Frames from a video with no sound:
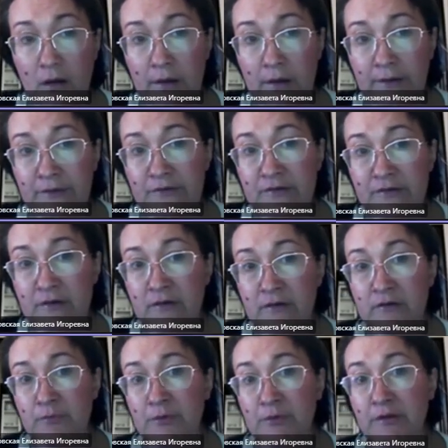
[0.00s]
and the
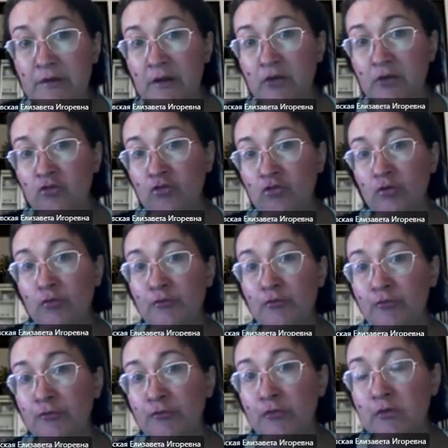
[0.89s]
interpretation of
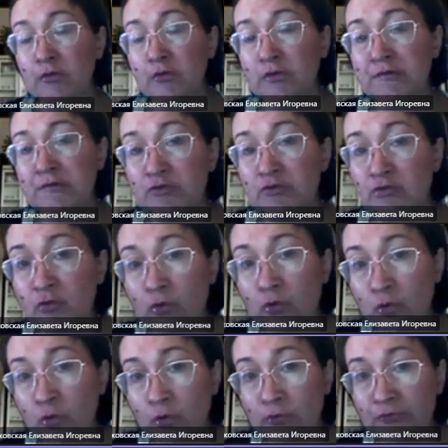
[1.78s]

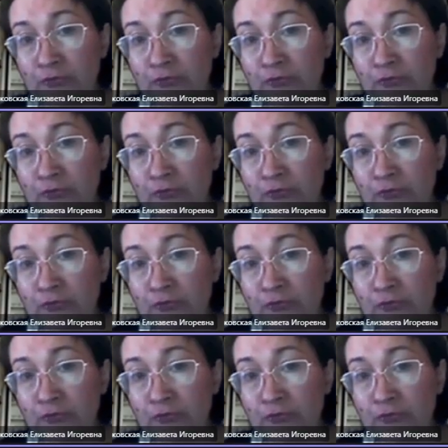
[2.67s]
Z-score